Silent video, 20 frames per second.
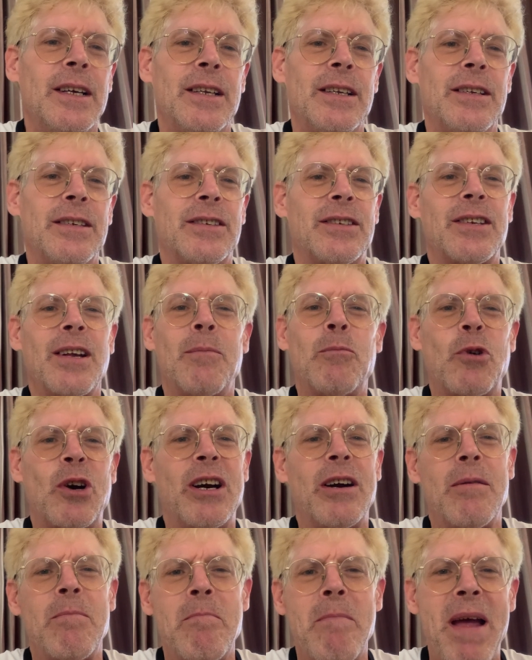
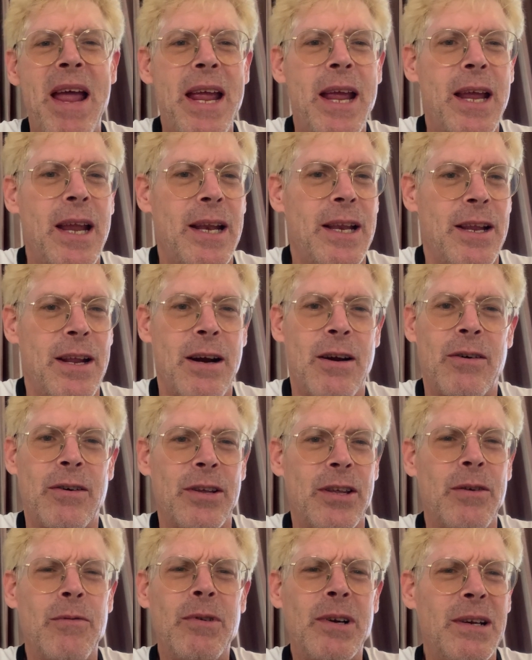somewhere in Maine,
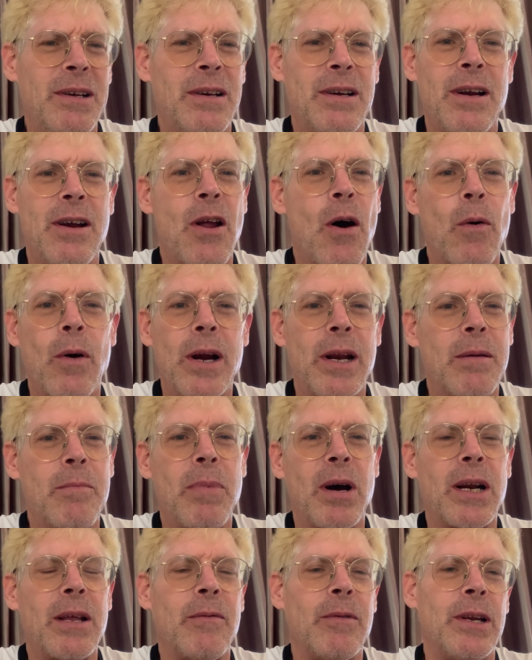you wouldn't know
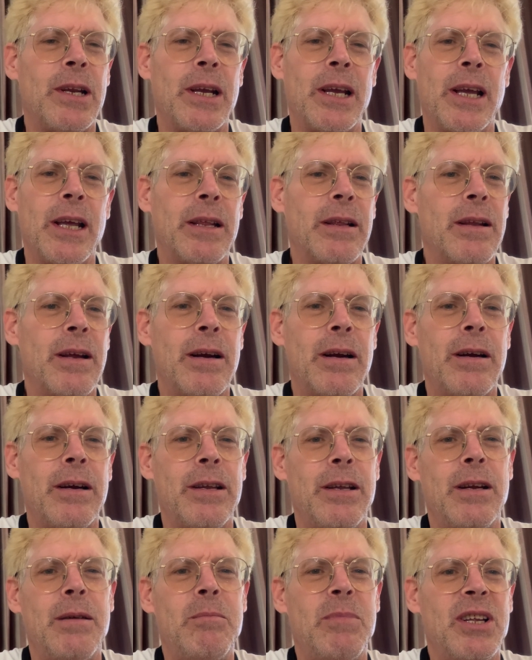anybody when you get there.
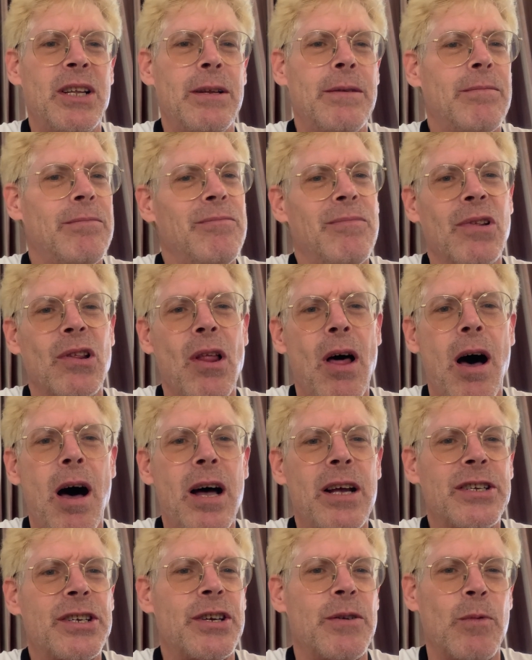You'd be
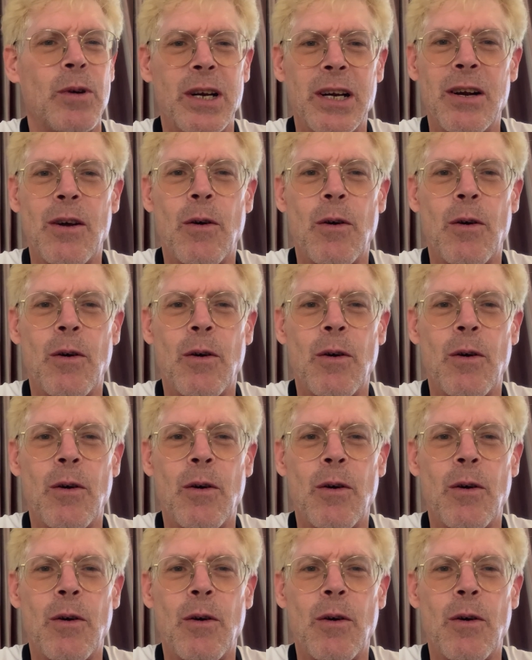lost. You wouldn't know